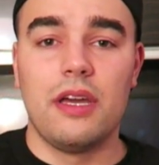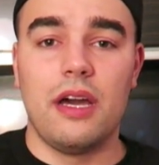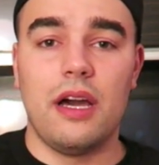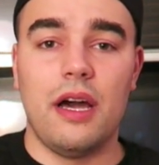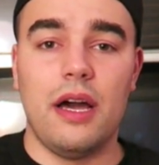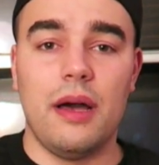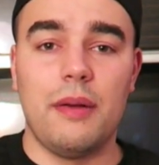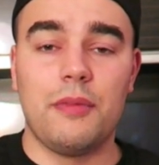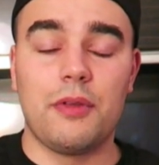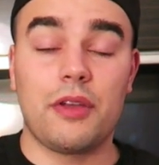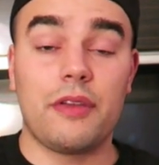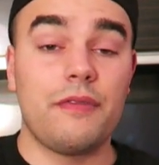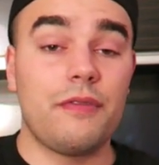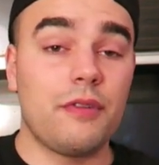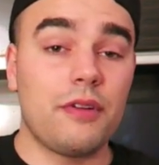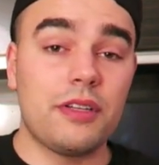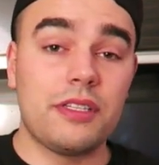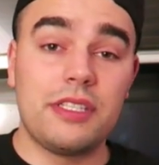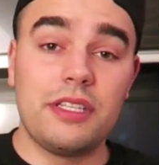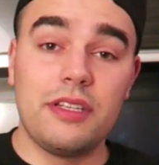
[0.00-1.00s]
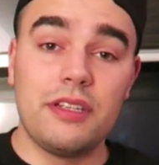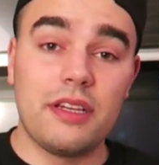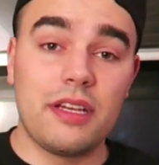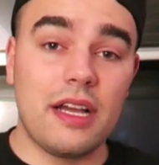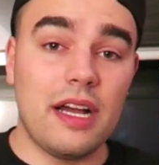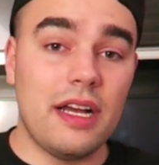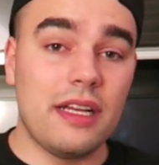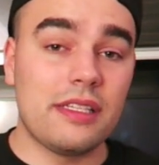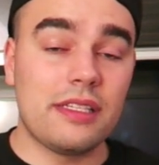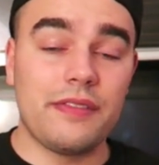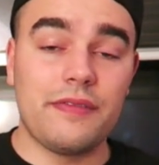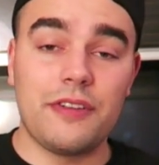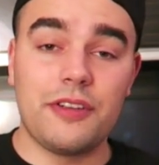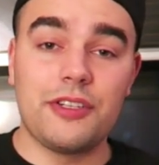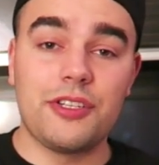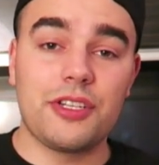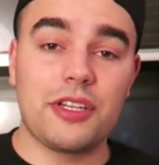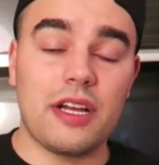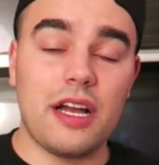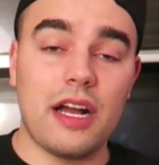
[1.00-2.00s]
I'm um, looking forward to seeing you guys if you're
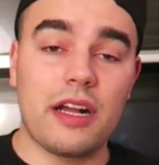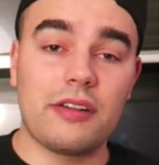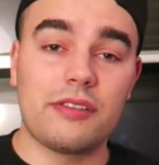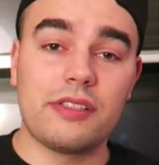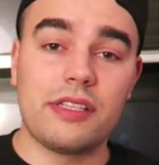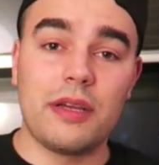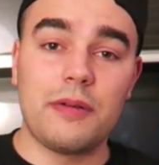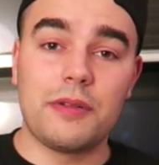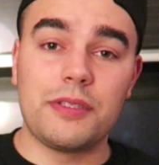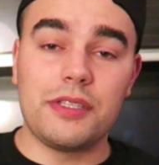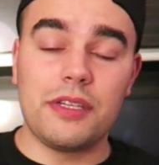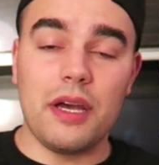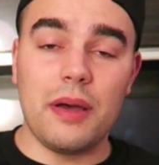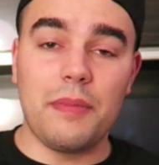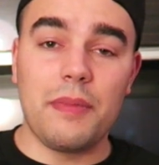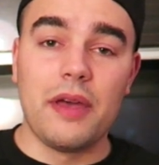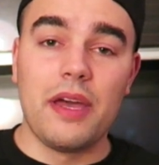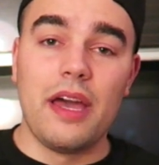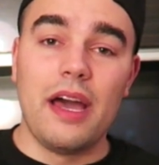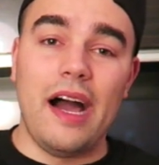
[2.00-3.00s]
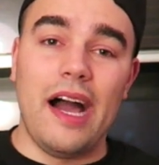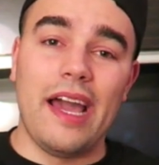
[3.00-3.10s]
in Chicago say what's up